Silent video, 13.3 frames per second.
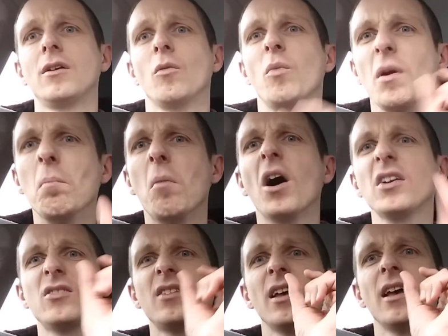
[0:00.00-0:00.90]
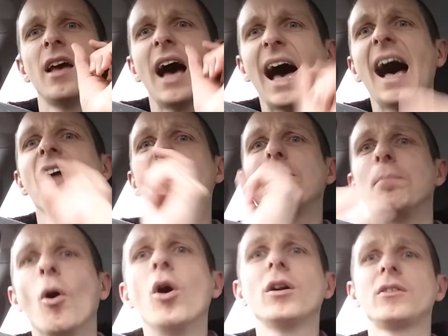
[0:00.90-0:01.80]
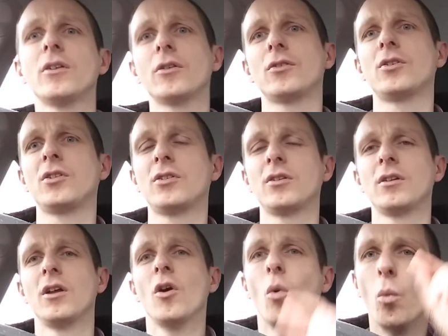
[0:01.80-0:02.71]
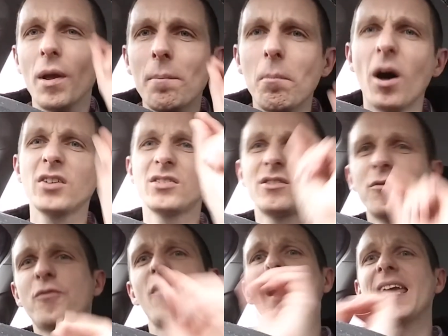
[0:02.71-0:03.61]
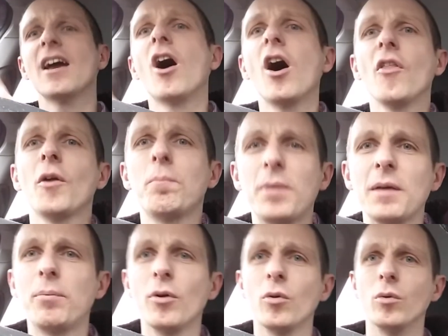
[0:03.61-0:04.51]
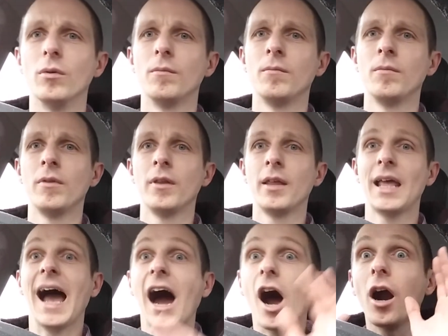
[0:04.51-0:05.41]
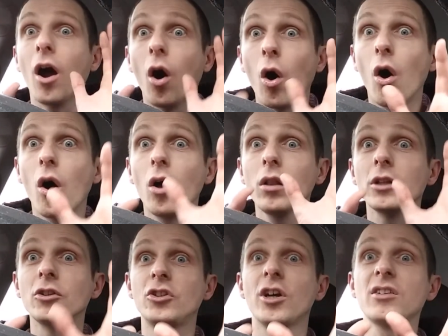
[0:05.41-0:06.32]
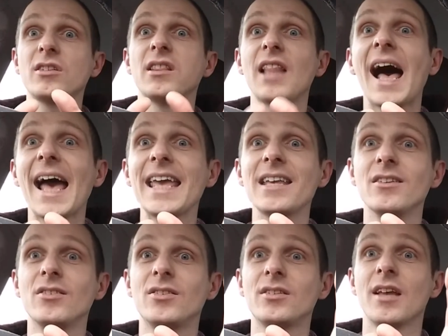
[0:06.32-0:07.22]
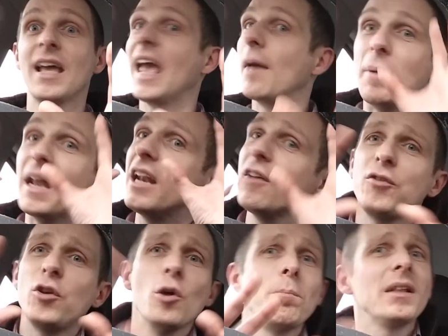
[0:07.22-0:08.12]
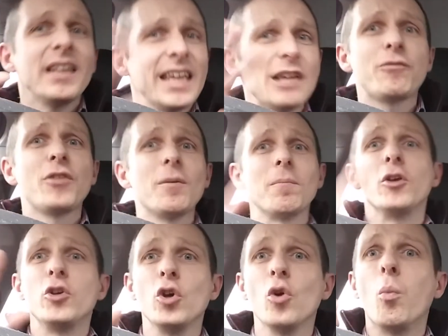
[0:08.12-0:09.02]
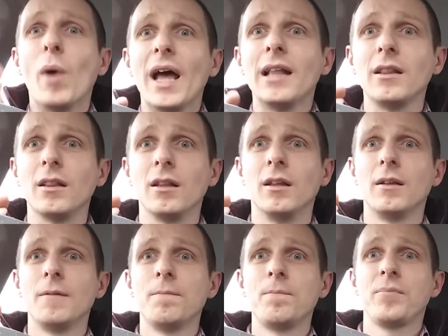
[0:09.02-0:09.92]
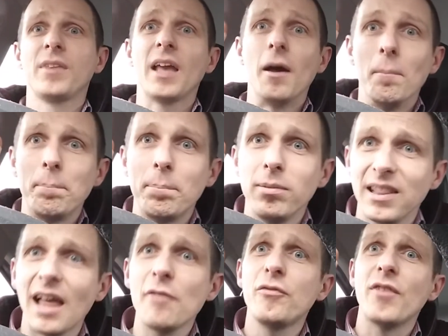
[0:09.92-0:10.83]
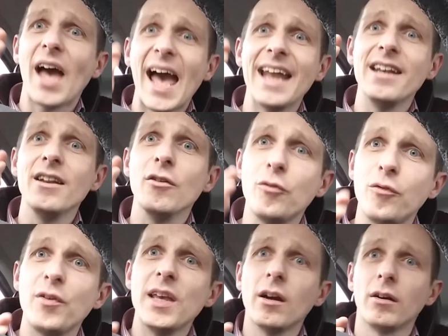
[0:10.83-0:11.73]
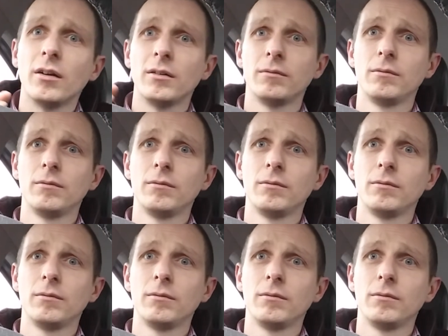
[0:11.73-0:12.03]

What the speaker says: we must have borders, we must fight other people, are all just lies. But if you believe them, you will live in fear.